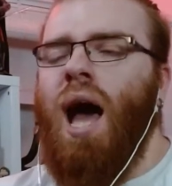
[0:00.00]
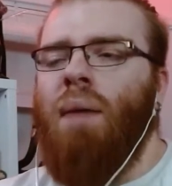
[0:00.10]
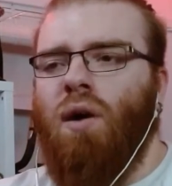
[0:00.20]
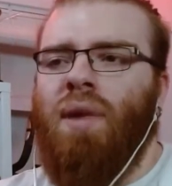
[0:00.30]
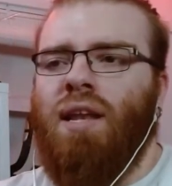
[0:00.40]

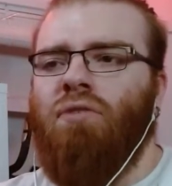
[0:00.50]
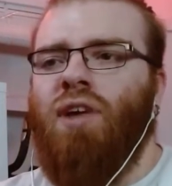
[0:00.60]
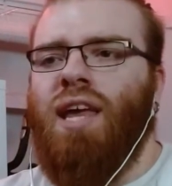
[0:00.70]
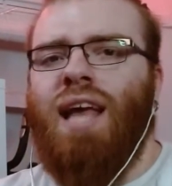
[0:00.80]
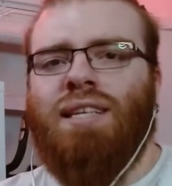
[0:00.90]
No, I mean
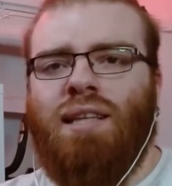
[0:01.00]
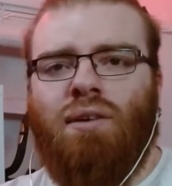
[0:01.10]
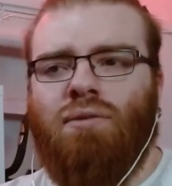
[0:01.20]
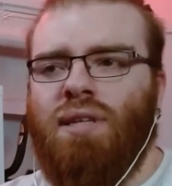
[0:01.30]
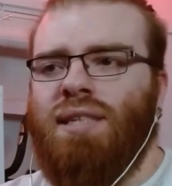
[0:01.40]
Rick has
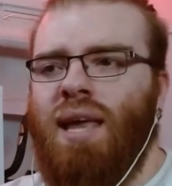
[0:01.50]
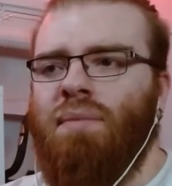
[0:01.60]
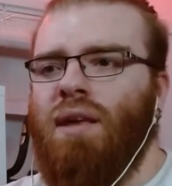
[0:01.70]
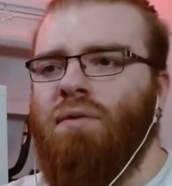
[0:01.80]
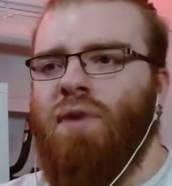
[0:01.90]
the
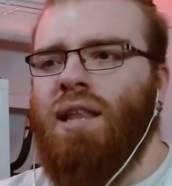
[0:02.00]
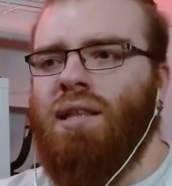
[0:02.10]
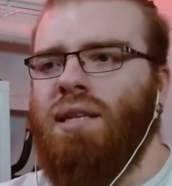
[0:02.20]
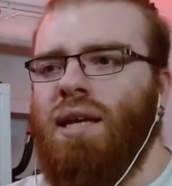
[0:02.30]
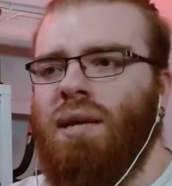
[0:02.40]
same event